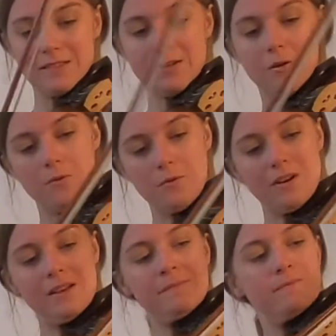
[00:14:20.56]
So
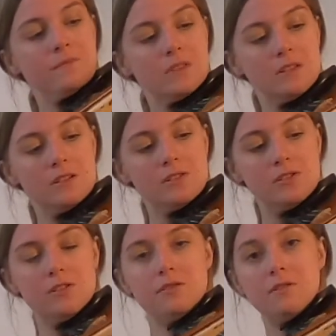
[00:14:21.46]
1,
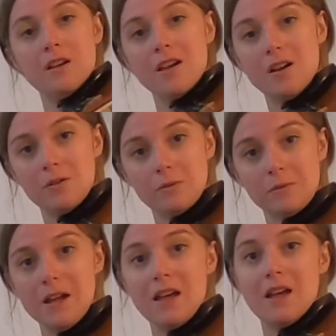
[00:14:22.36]
2,
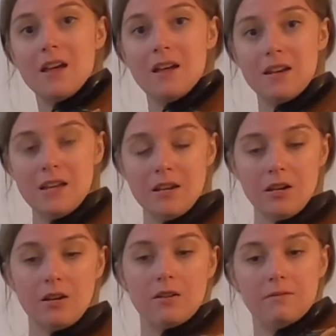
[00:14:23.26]
ready,
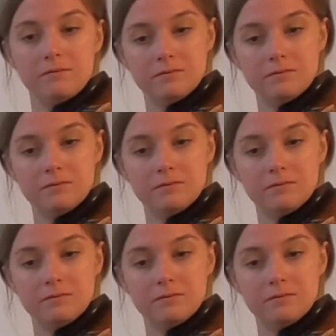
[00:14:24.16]
go.